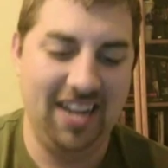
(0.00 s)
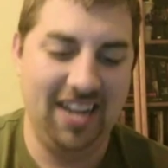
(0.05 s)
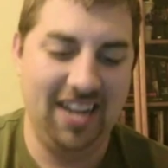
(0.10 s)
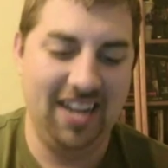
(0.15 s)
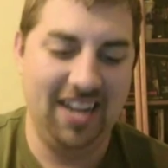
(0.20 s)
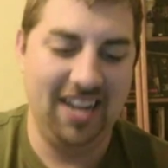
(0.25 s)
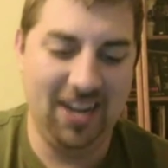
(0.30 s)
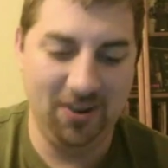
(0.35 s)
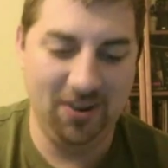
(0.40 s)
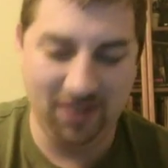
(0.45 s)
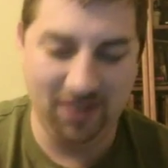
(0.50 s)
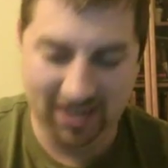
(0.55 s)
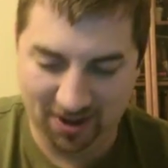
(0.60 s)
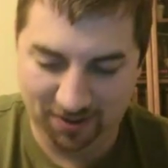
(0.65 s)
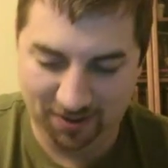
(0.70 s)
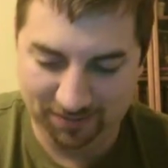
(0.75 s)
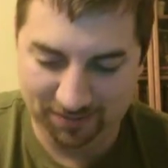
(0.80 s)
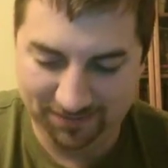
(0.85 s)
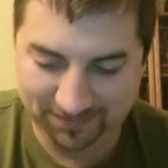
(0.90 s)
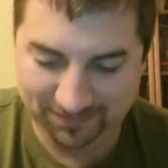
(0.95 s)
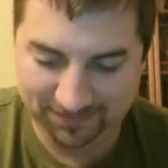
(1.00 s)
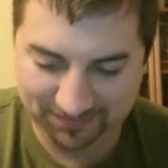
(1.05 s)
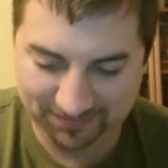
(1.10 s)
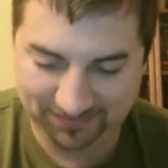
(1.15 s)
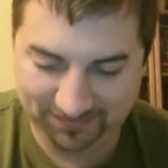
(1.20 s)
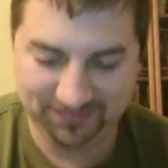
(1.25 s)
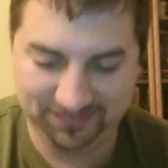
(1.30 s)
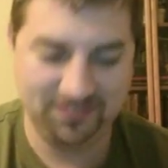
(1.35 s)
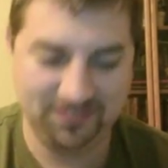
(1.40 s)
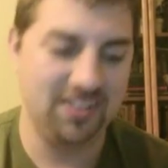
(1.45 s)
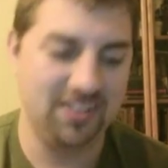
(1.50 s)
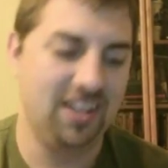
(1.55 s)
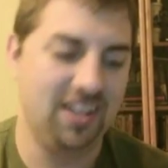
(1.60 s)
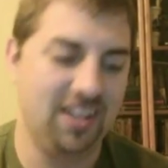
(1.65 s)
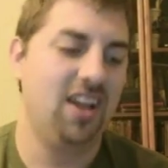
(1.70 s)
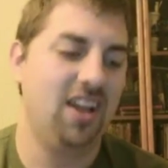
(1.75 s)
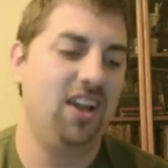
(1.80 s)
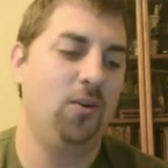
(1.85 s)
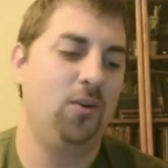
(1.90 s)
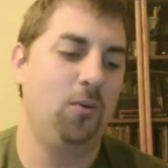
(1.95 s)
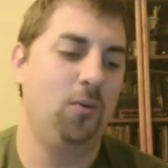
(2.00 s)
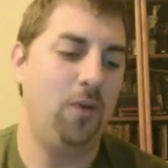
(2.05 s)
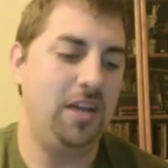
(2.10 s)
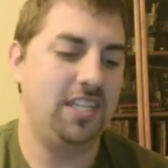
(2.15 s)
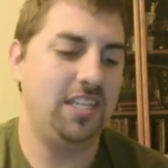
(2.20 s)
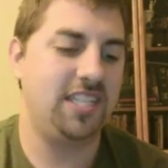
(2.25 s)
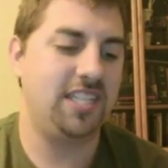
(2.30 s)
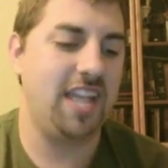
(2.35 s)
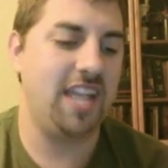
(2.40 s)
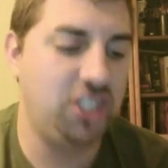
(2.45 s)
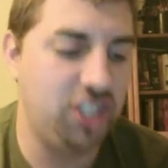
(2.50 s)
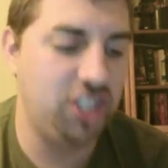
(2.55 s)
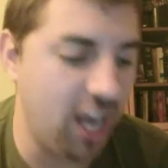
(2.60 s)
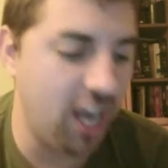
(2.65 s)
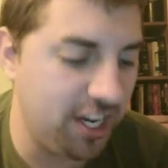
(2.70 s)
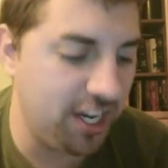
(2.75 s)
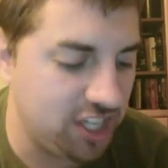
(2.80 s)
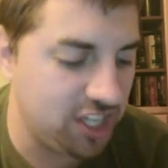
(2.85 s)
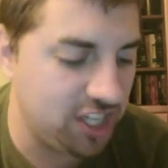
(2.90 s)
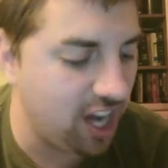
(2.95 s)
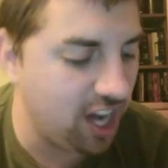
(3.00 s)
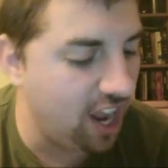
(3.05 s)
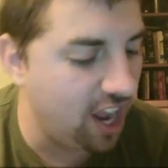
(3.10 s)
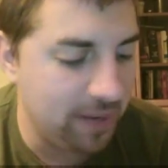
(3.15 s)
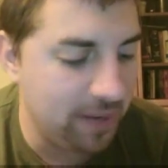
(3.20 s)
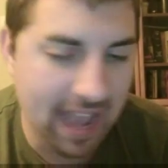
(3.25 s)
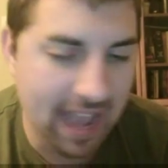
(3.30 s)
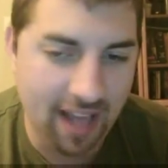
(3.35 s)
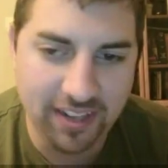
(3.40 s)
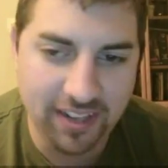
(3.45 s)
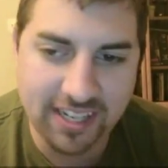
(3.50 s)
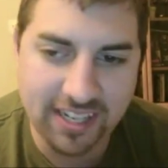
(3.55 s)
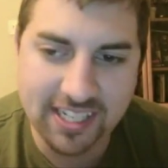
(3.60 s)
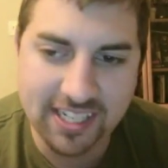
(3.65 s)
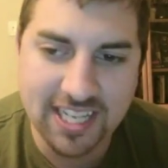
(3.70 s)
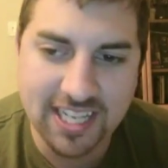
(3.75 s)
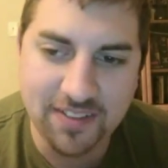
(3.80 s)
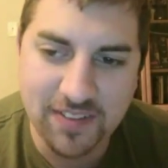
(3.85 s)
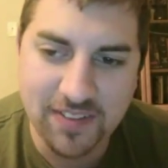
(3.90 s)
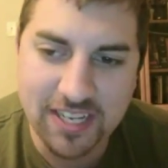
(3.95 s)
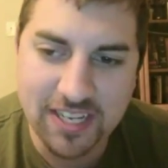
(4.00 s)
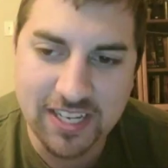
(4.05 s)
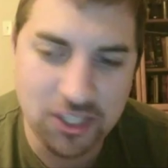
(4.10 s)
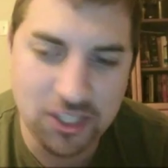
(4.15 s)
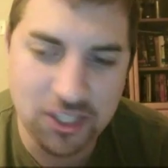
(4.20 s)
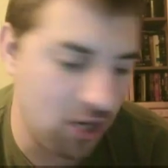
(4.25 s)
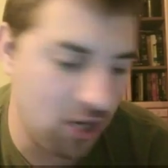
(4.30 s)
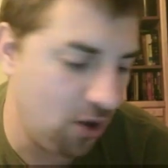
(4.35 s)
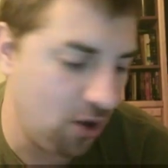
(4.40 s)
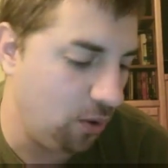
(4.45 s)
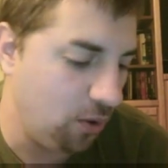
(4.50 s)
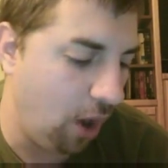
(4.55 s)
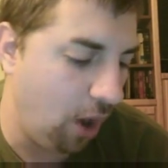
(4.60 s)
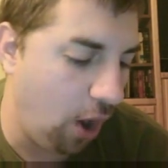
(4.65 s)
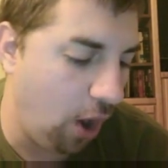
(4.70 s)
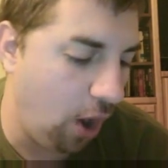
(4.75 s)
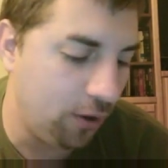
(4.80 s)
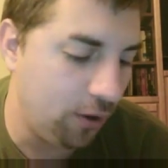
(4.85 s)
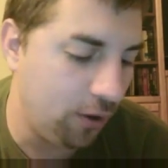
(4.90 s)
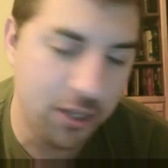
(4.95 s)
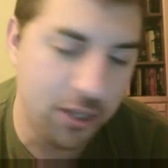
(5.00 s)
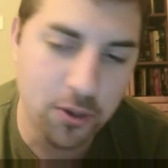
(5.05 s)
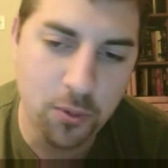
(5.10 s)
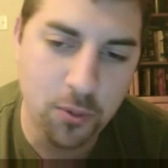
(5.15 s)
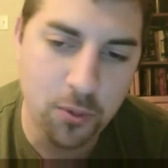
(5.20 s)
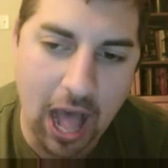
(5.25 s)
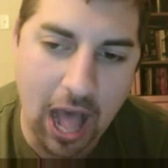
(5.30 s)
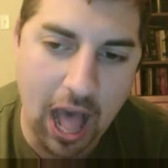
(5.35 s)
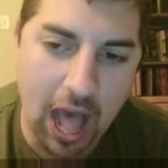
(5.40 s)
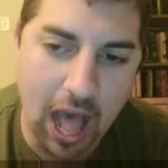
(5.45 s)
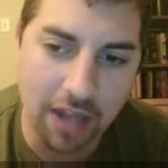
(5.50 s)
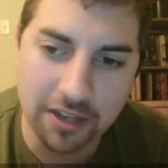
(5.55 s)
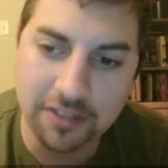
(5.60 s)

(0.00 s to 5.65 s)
go. Was a judge on the reality TV show Are You Hot?